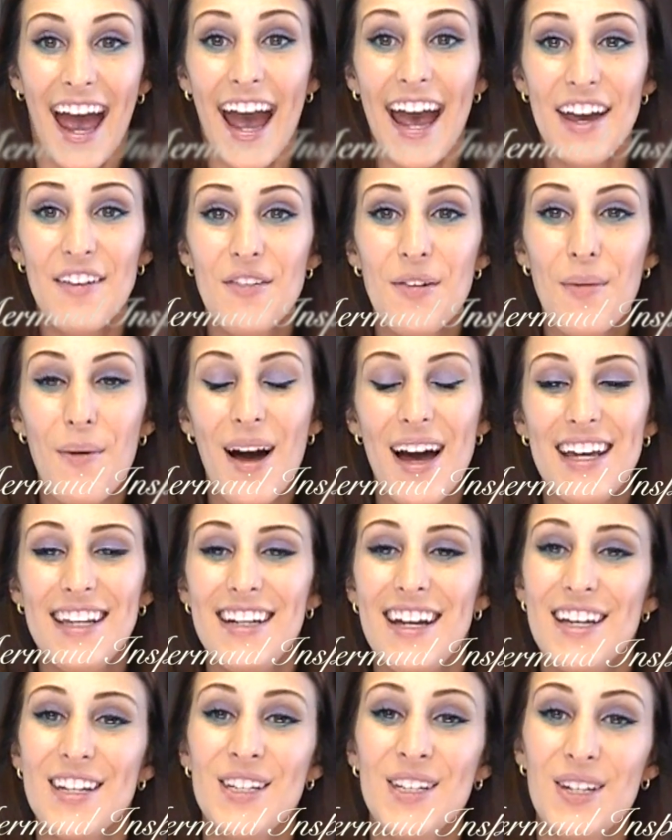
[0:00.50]
Hey
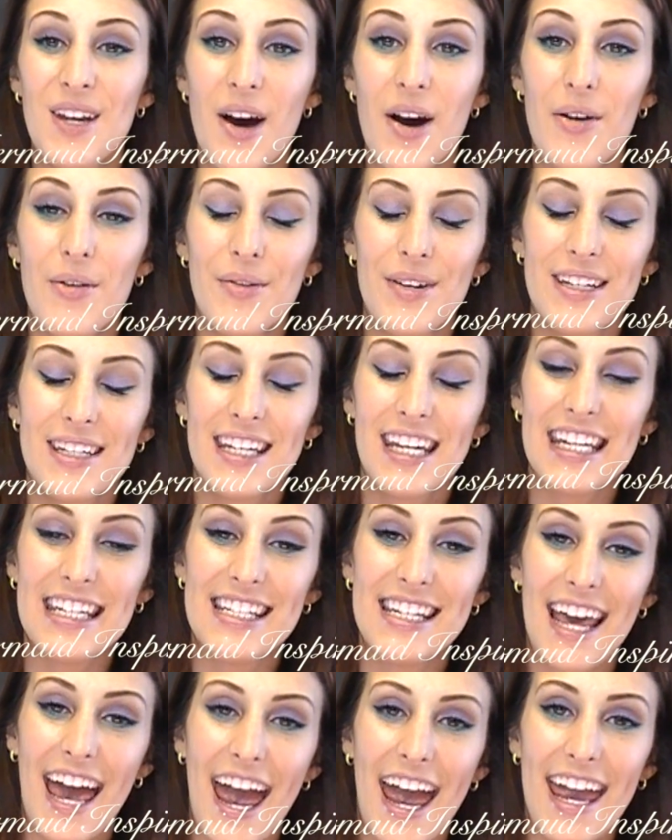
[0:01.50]
everyone, so
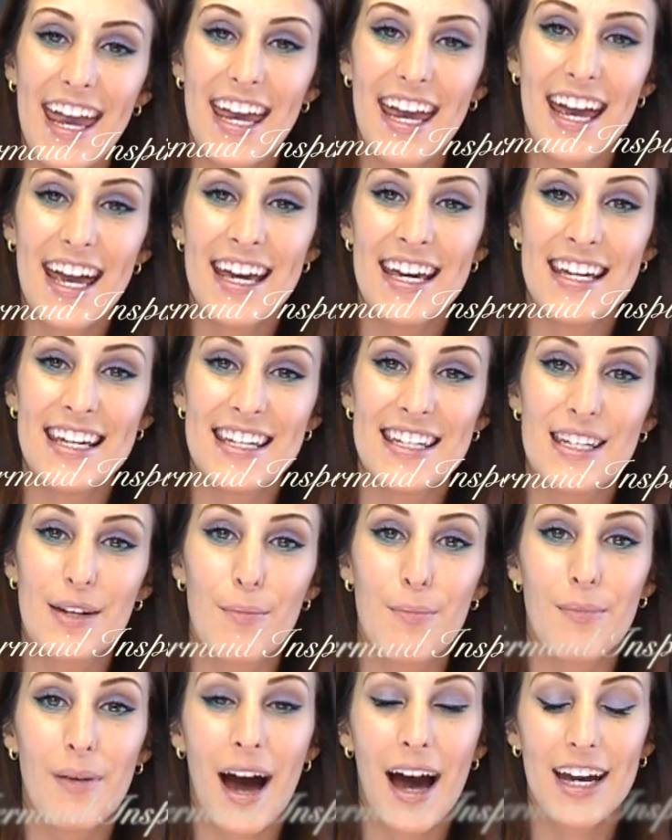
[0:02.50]
today is
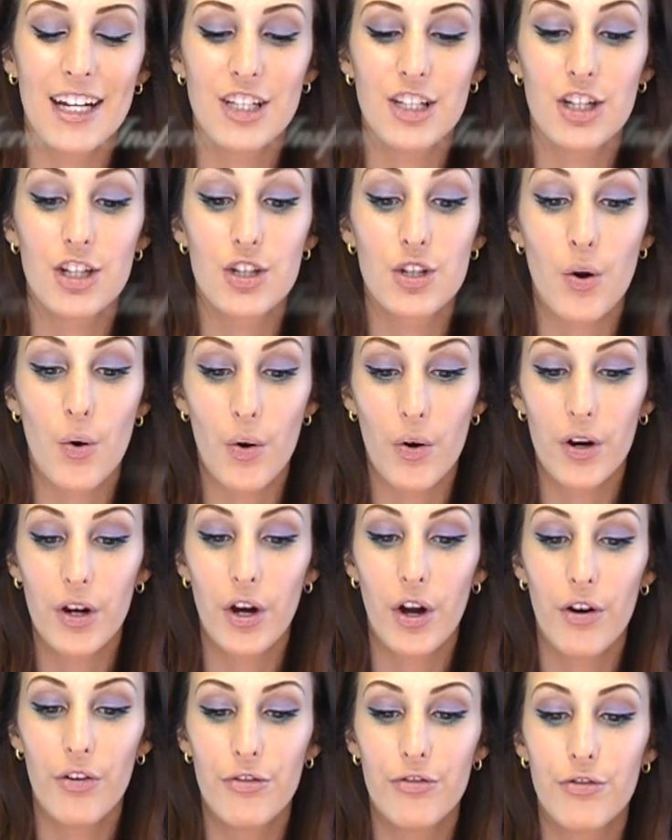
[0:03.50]
my
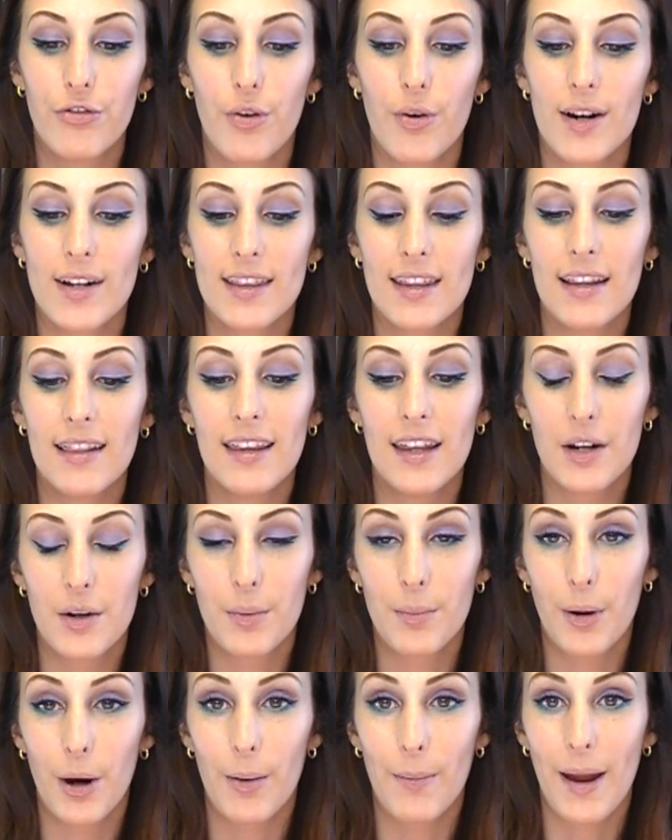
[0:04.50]
tutorial for the Little
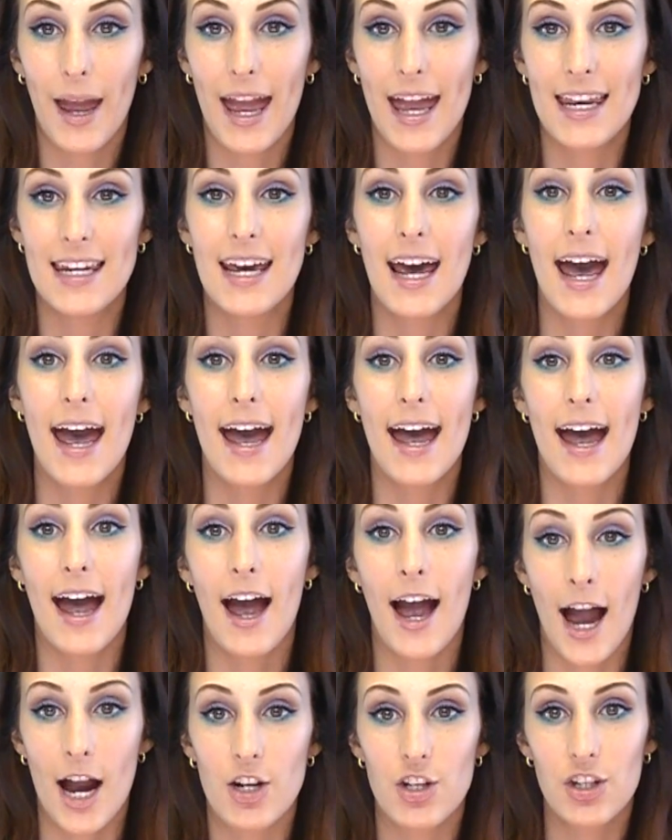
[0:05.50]
Mermaid,
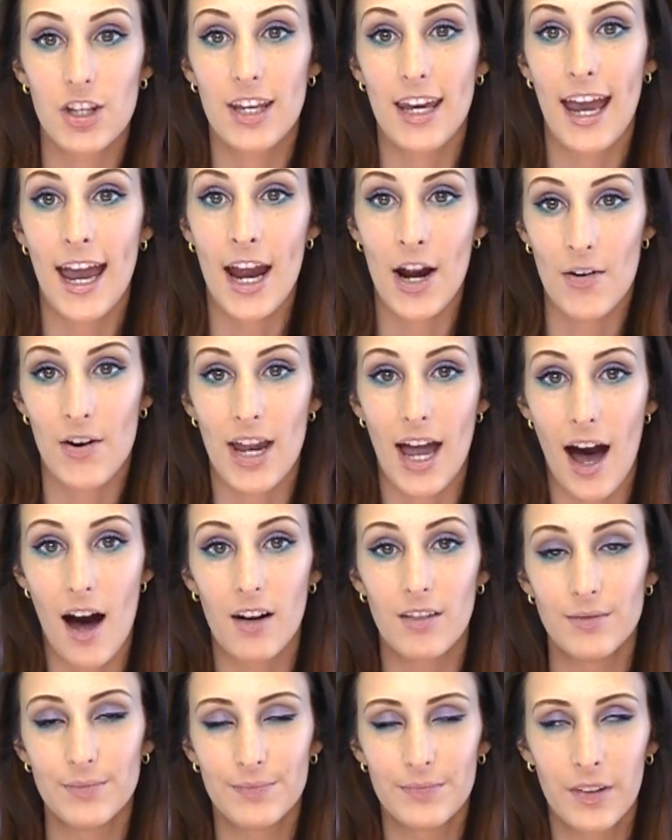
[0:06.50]
actually
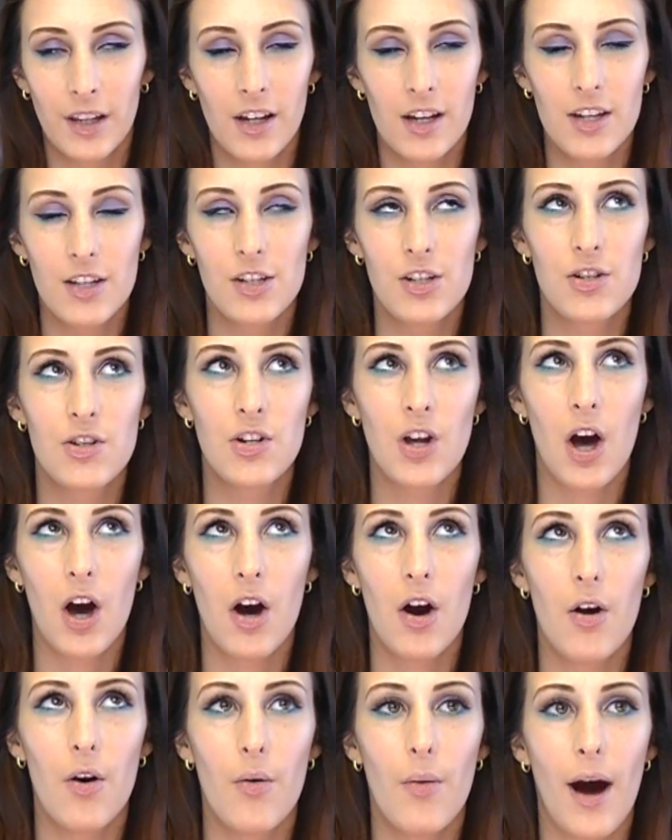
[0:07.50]
Ariel.
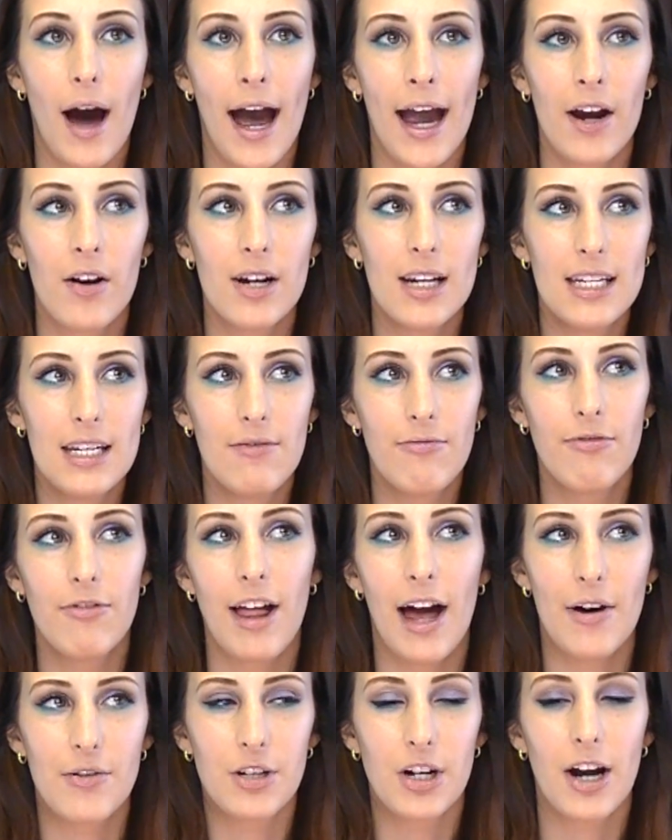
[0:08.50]
So I already did
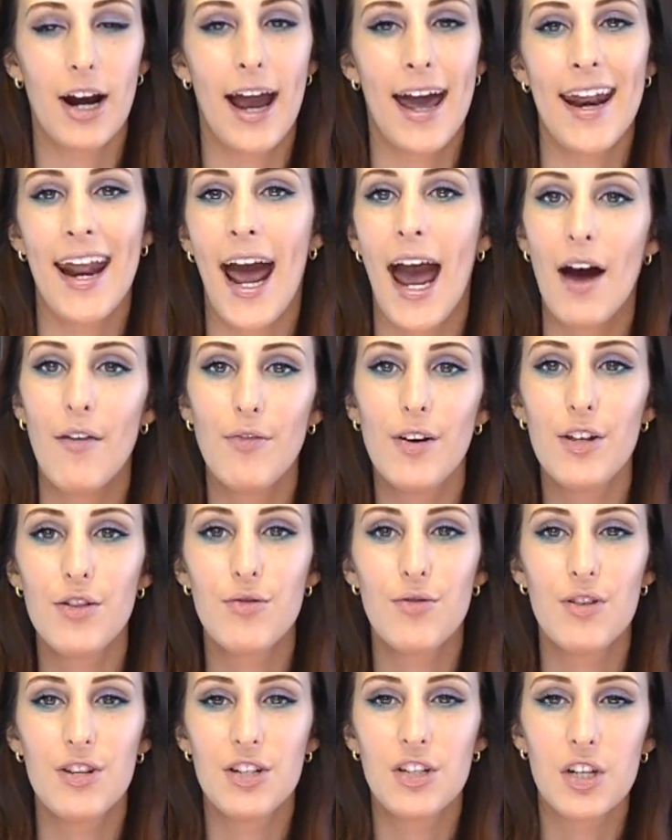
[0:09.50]
Flounder, and halfway
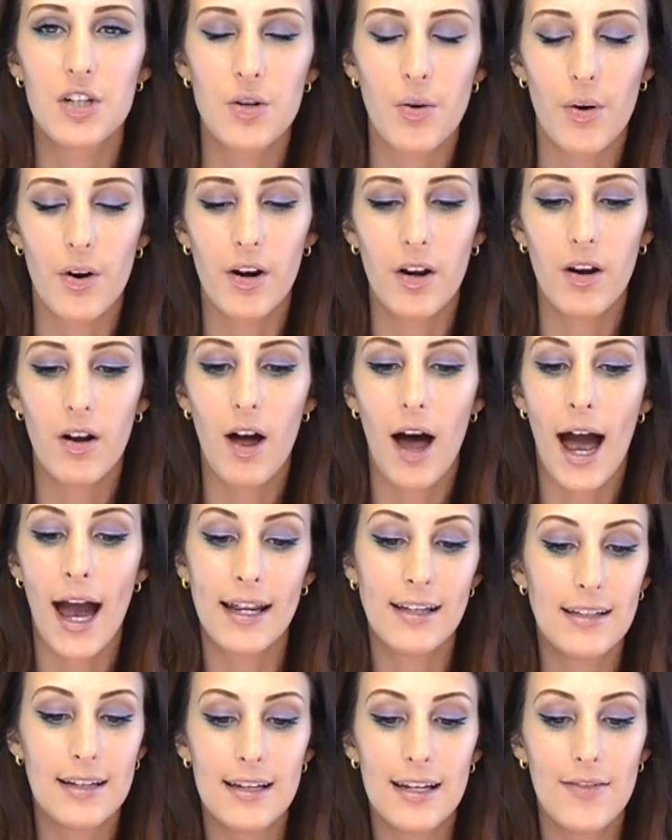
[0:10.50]
through this tutorial
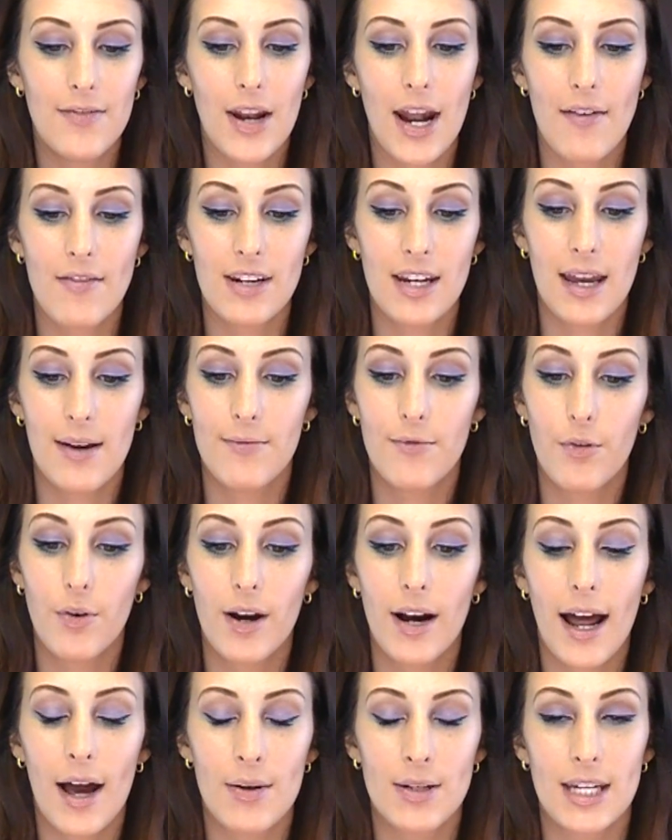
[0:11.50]
I didn't even have a name for
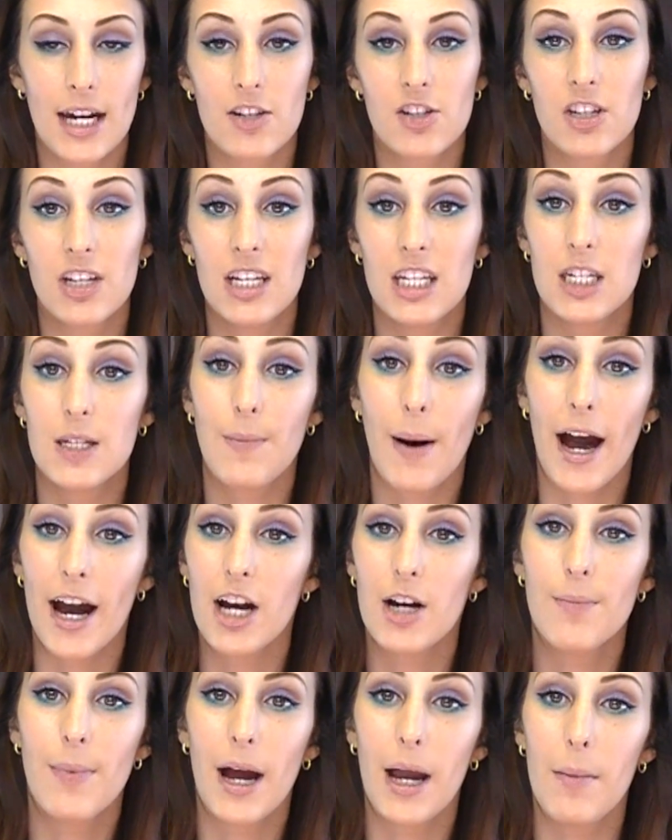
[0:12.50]
it. I was actually
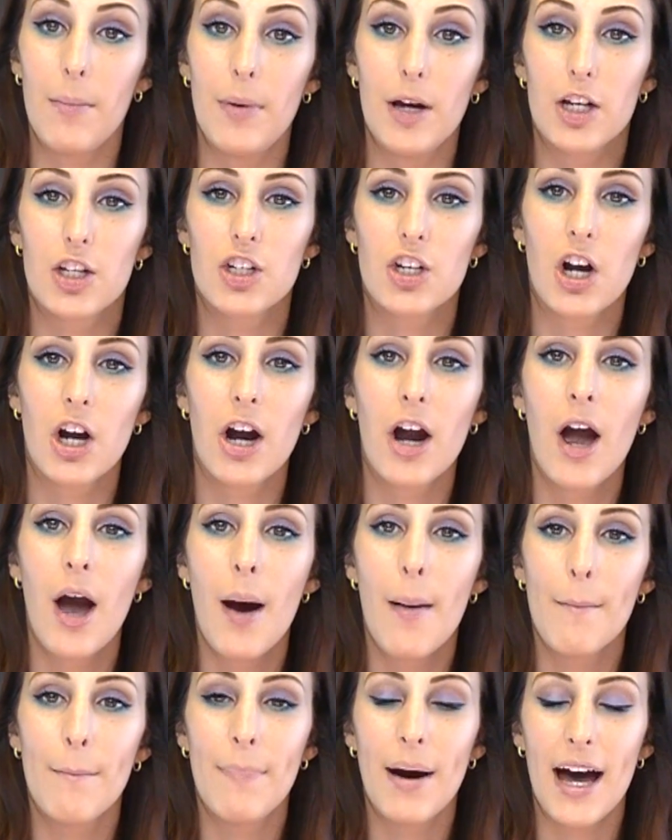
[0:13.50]
inspired by a picture,
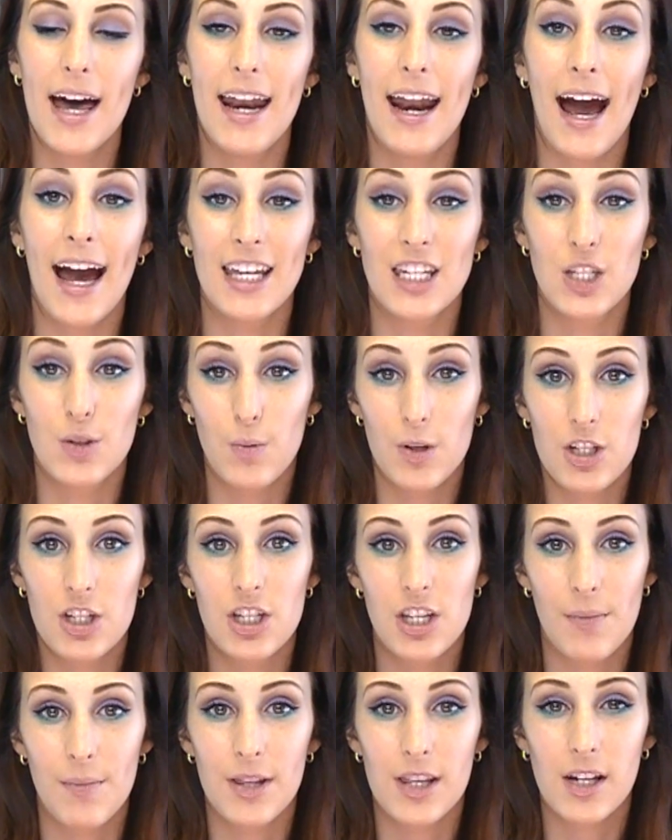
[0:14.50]
but I switched
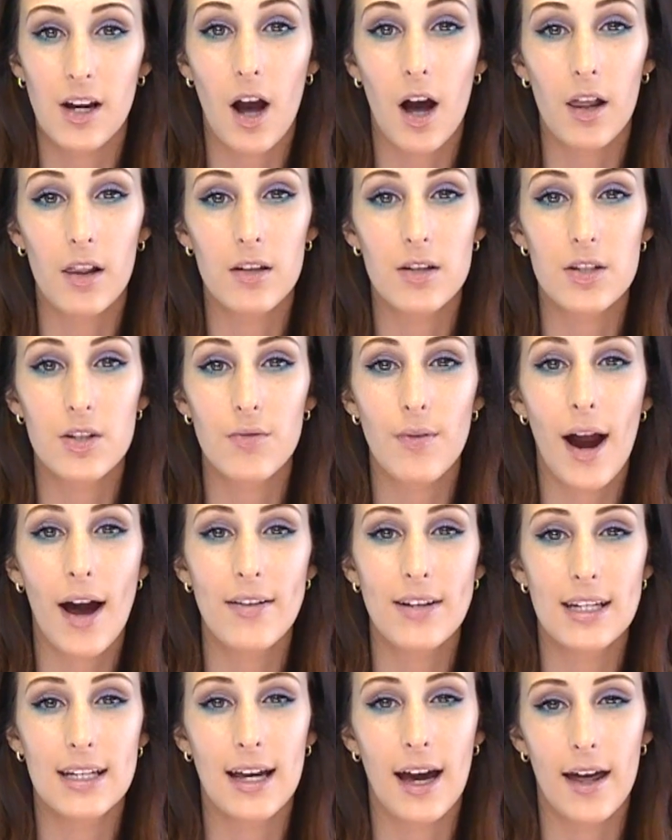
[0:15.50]
some of the colors
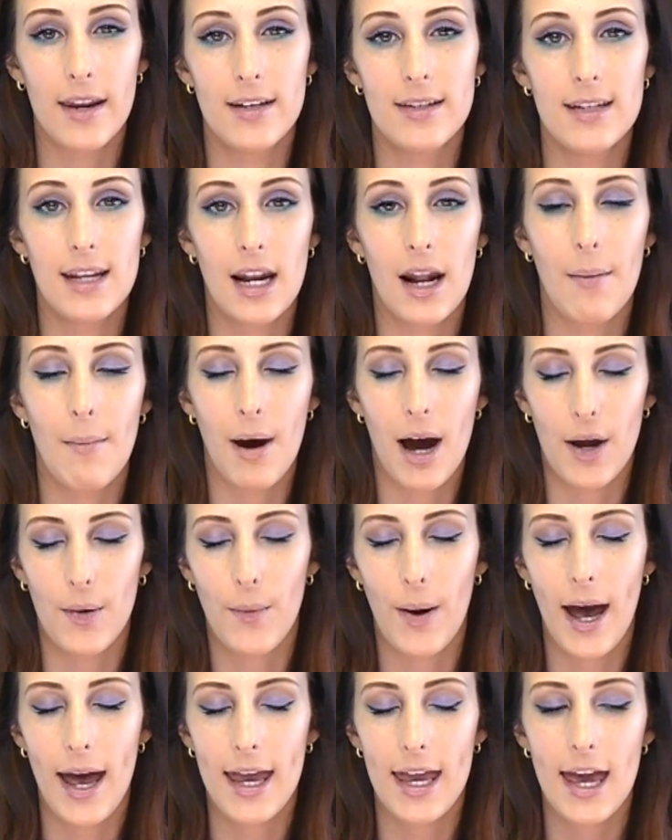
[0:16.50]
around and kind of did it my
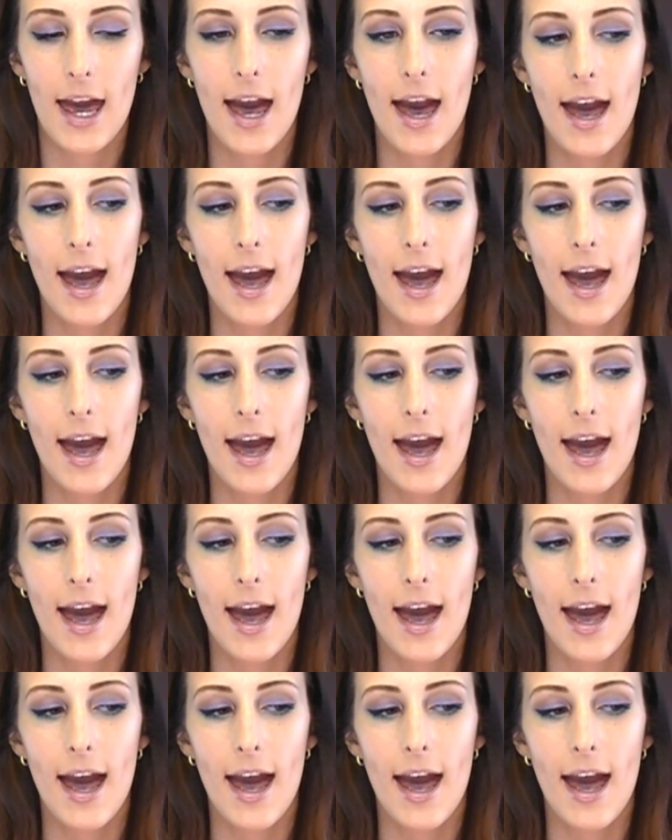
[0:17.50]
way.